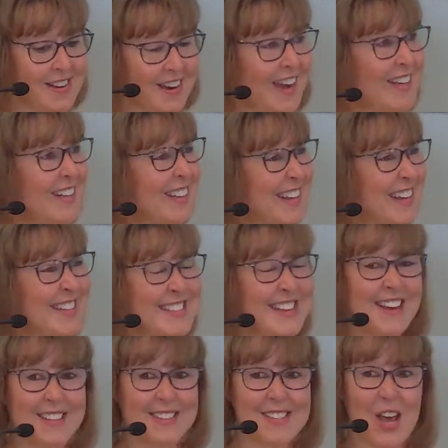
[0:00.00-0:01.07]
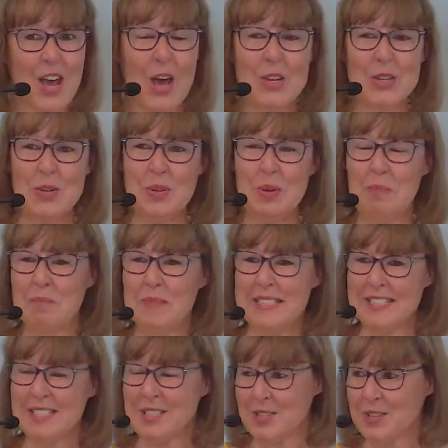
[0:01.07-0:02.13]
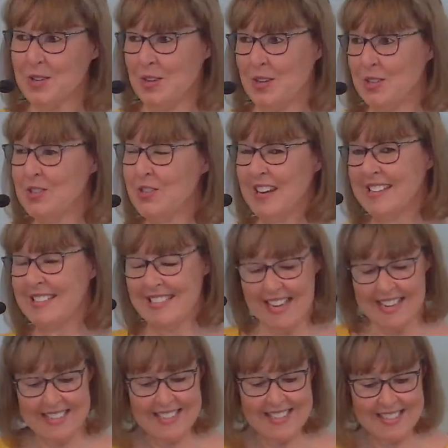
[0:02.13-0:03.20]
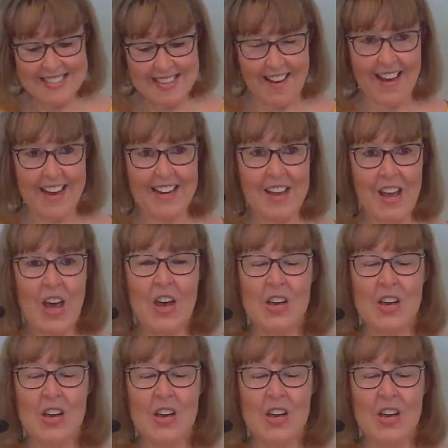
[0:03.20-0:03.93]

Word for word: side. It lends us to the mystical, transcendent side.